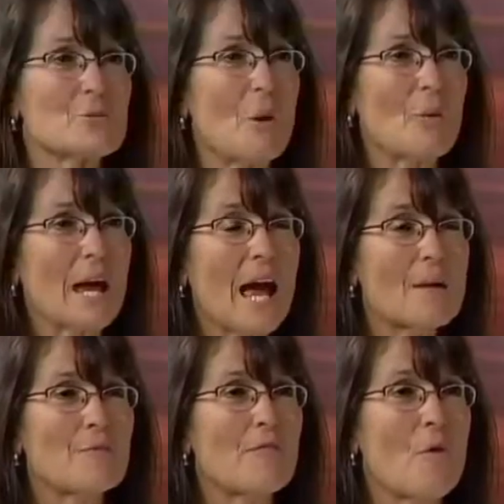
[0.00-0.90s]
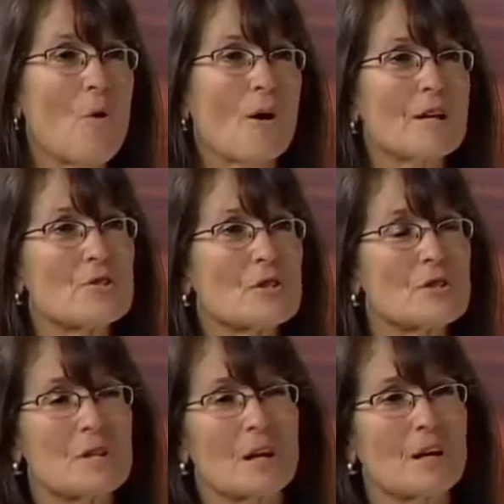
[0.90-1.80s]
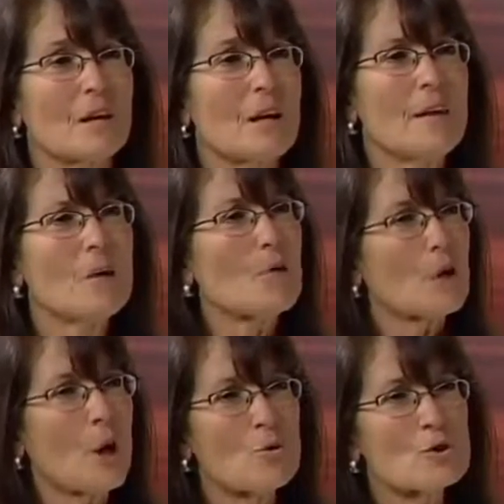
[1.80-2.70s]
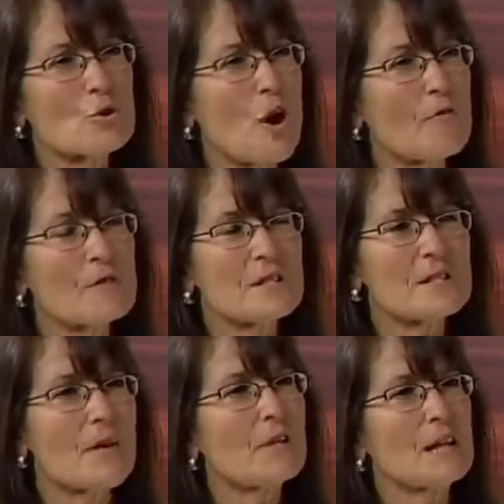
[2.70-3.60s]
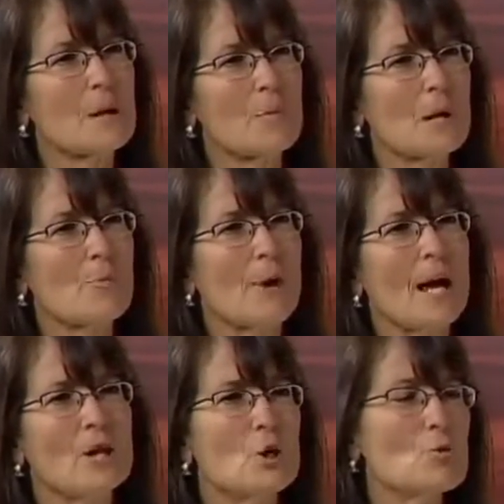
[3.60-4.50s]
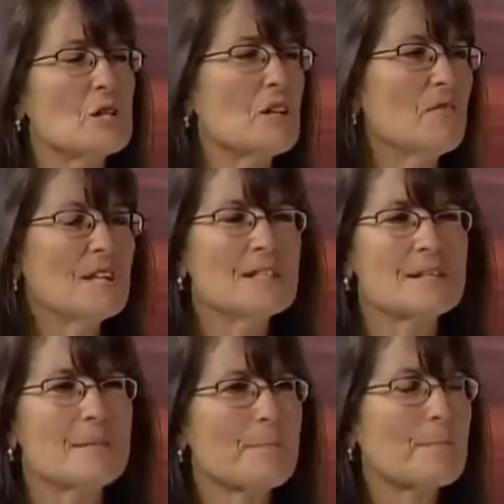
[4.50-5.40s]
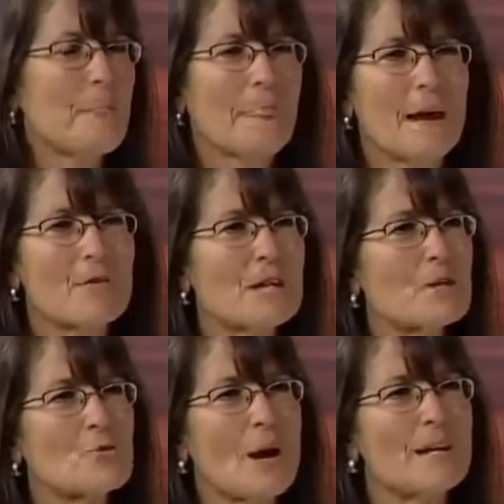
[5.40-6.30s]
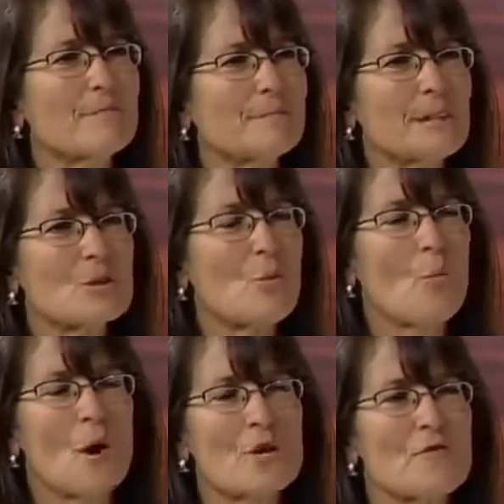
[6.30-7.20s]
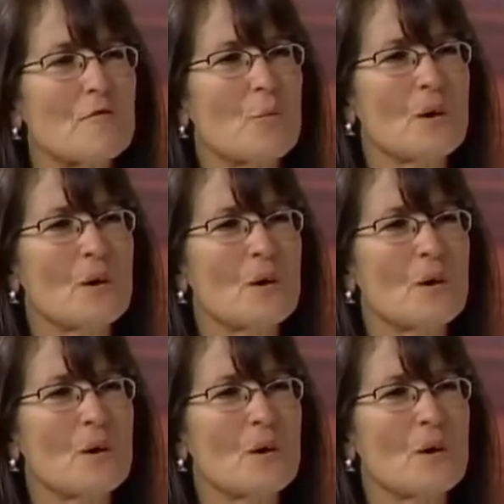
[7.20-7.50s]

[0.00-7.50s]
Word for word: as what we had before. And just, the, you know, the coaches' offices, everything being brand new, TVs, everything's great. It's a wonderful,